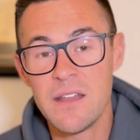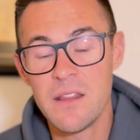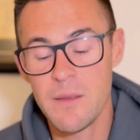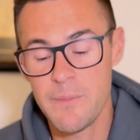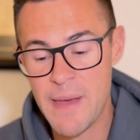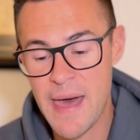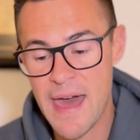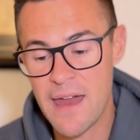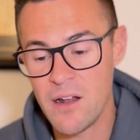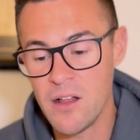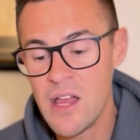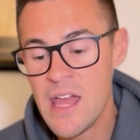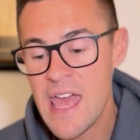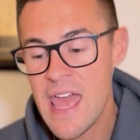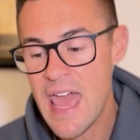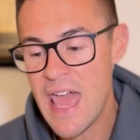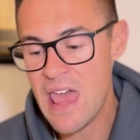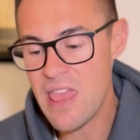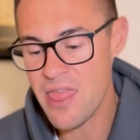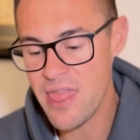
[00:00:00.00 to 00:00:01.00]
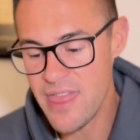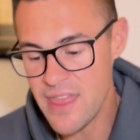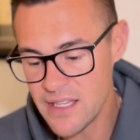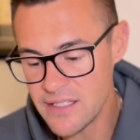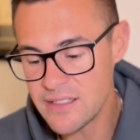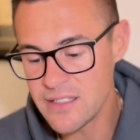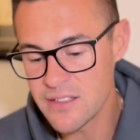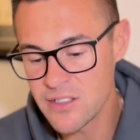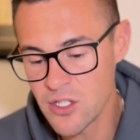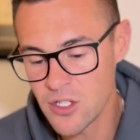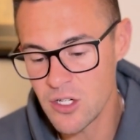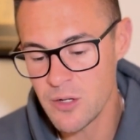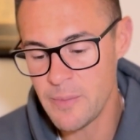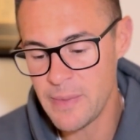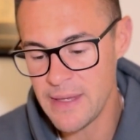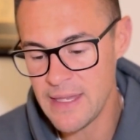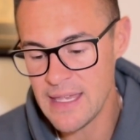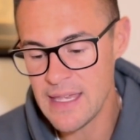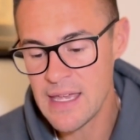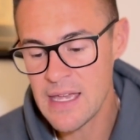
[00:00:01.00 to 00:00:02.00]
the battle. And this is going to
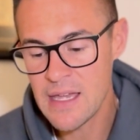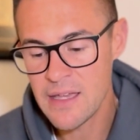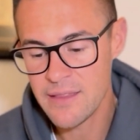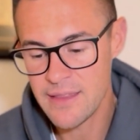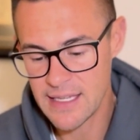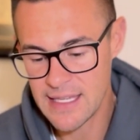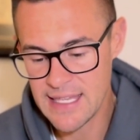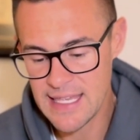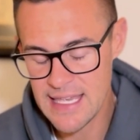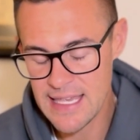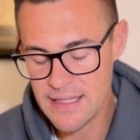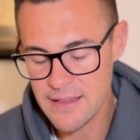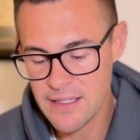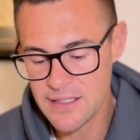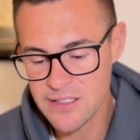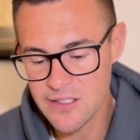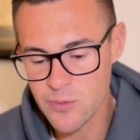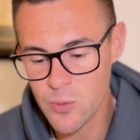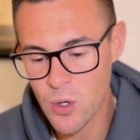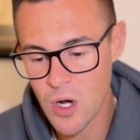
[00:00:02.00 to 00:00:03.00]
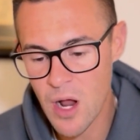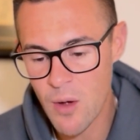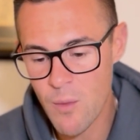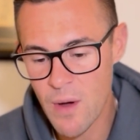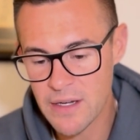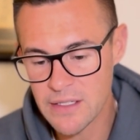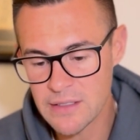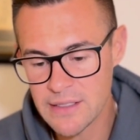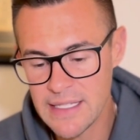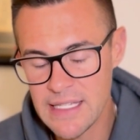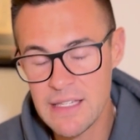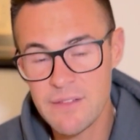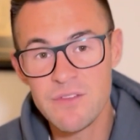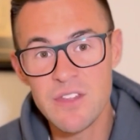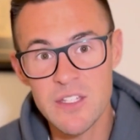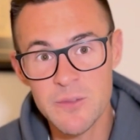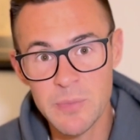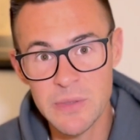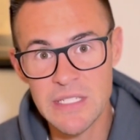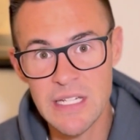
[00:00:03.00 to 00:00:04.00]
be the key. And this is where I want to leave
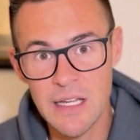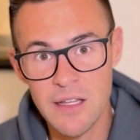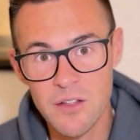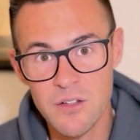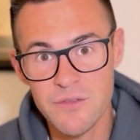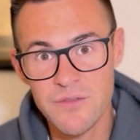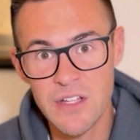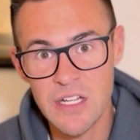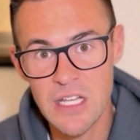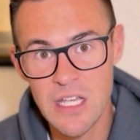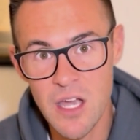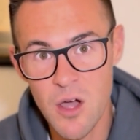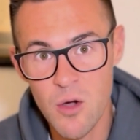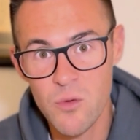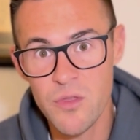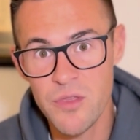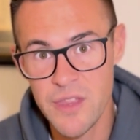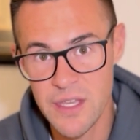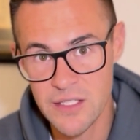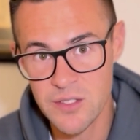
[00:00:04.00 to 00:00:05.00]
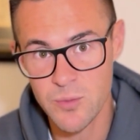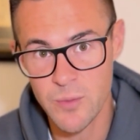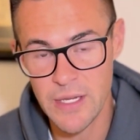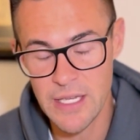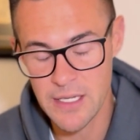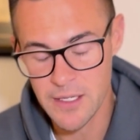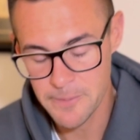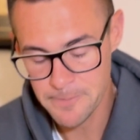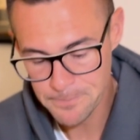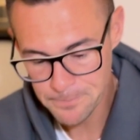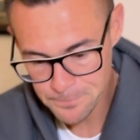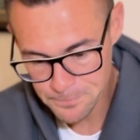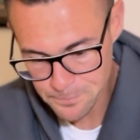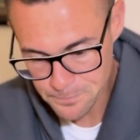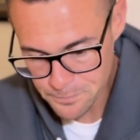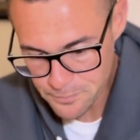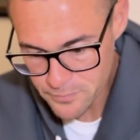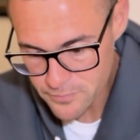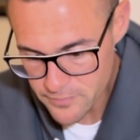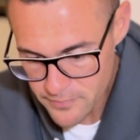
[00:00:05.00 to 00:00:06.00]
this particular video this week.
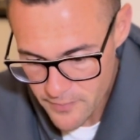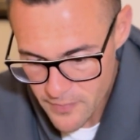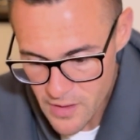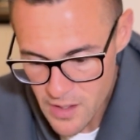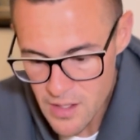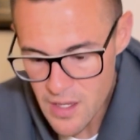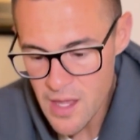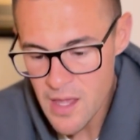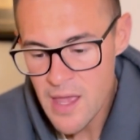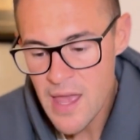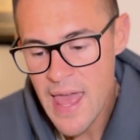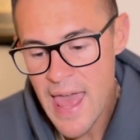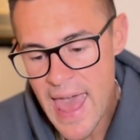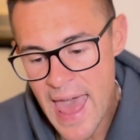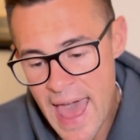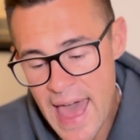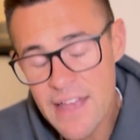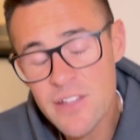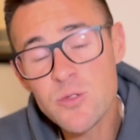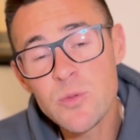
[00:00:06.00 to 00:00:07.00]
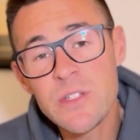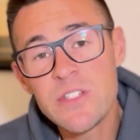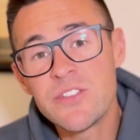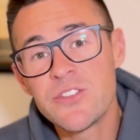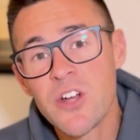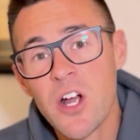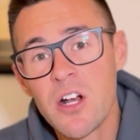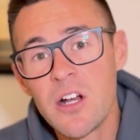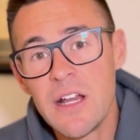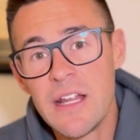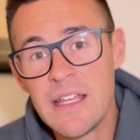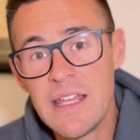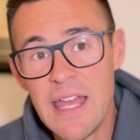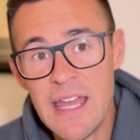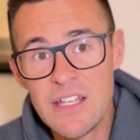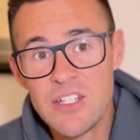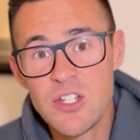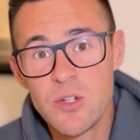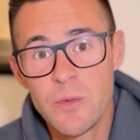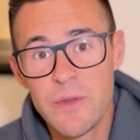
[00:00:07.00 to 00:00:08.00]
As we start
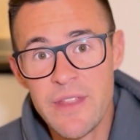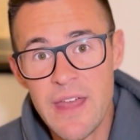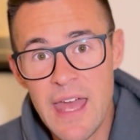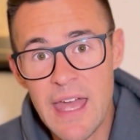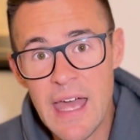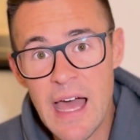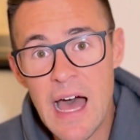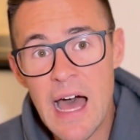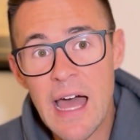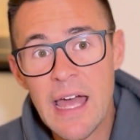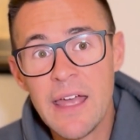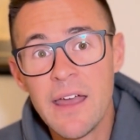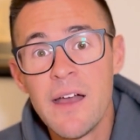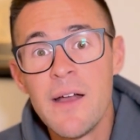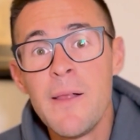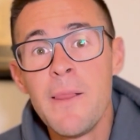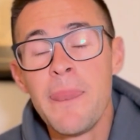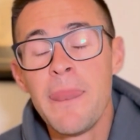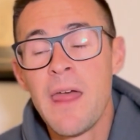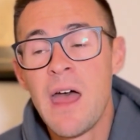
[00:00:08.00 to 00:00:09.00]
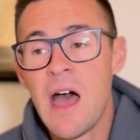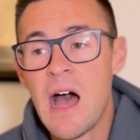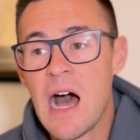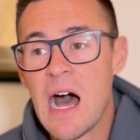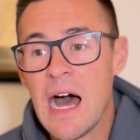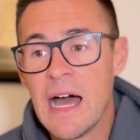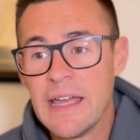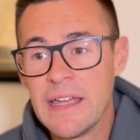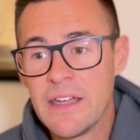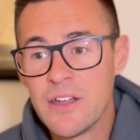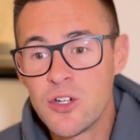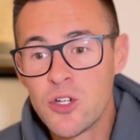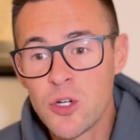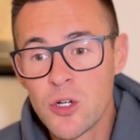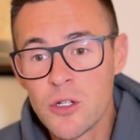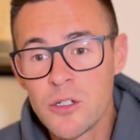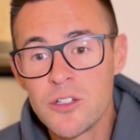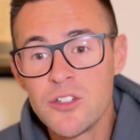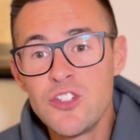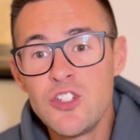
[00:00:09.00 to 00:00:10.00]
engaging with AI, I
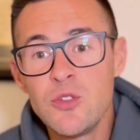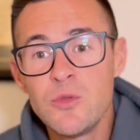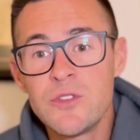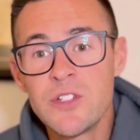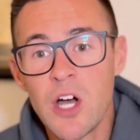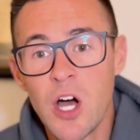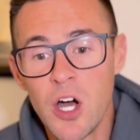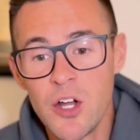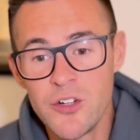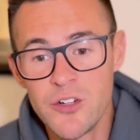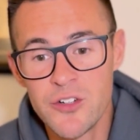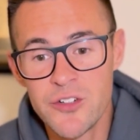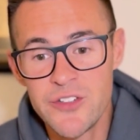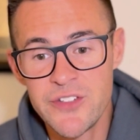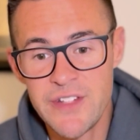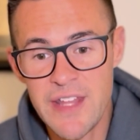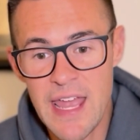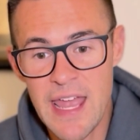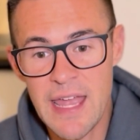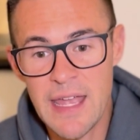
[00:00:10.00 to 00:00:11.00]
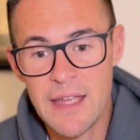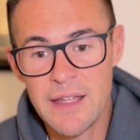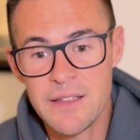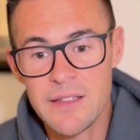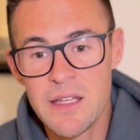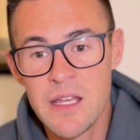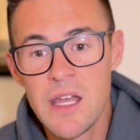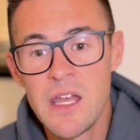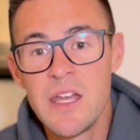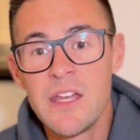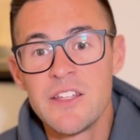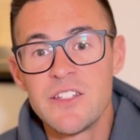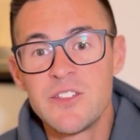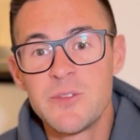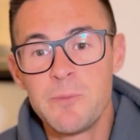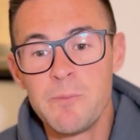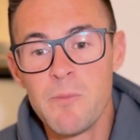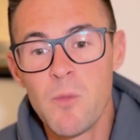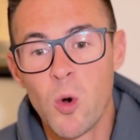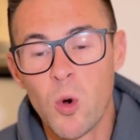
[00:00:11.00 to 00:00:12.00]
encourage you to understand,
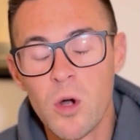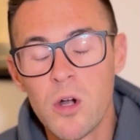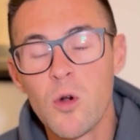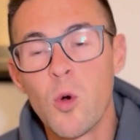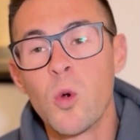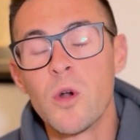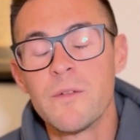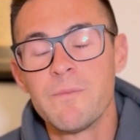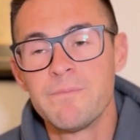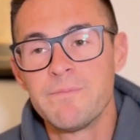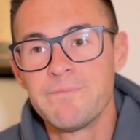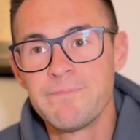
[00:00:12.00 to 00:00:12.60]
or